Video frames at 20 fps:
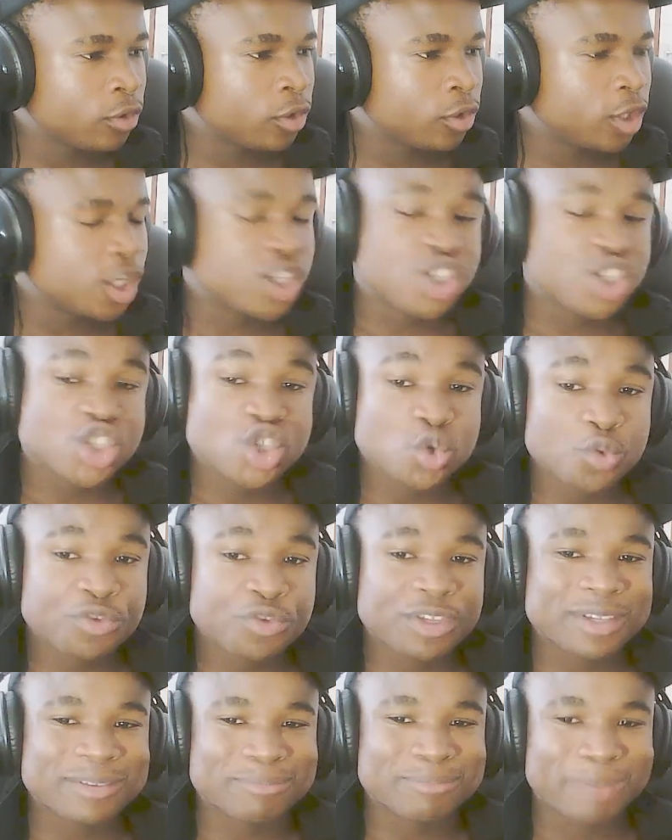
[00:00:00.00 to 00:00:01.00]
is
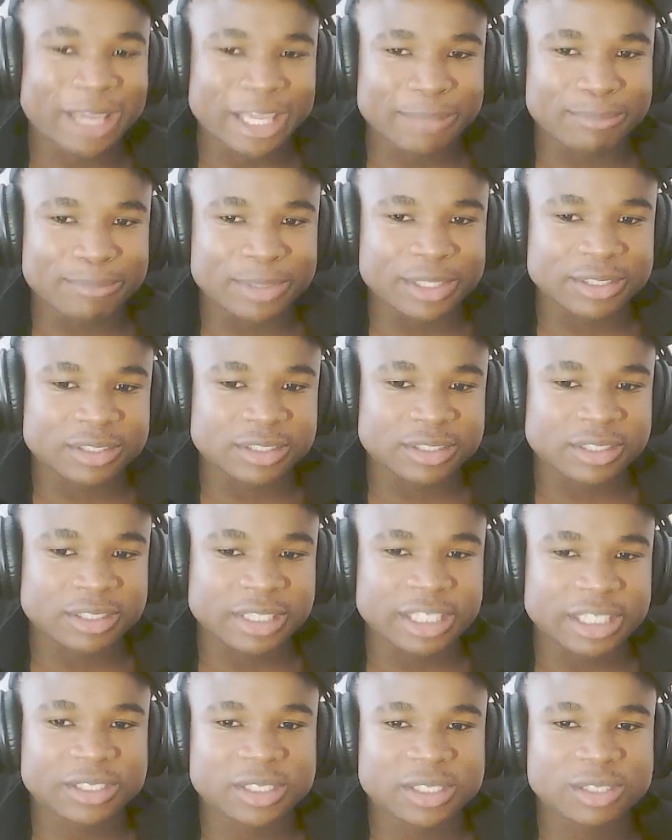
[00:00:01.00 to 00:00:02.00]
using babies
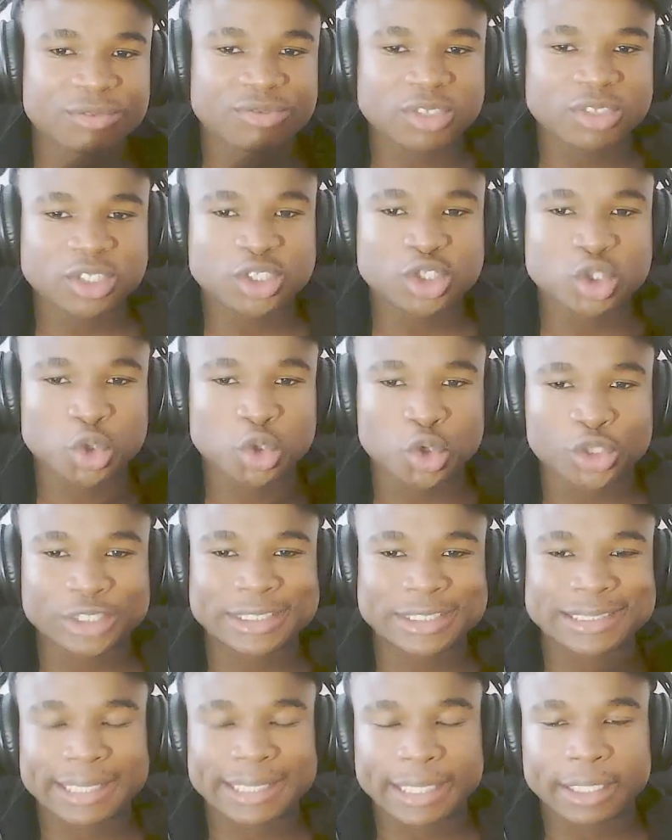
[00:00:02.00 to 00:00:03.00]
that she feeds to her
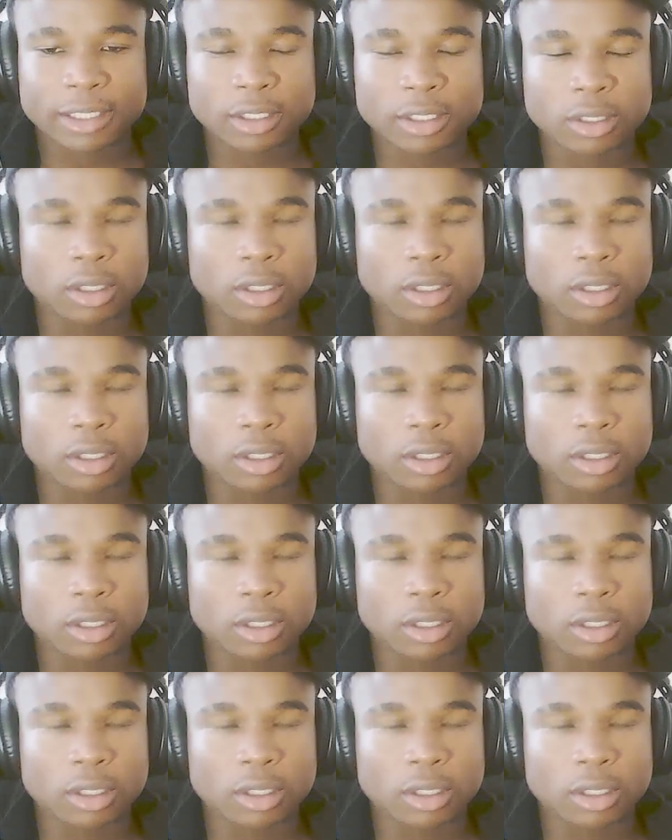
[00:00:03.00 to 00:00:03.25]
snake.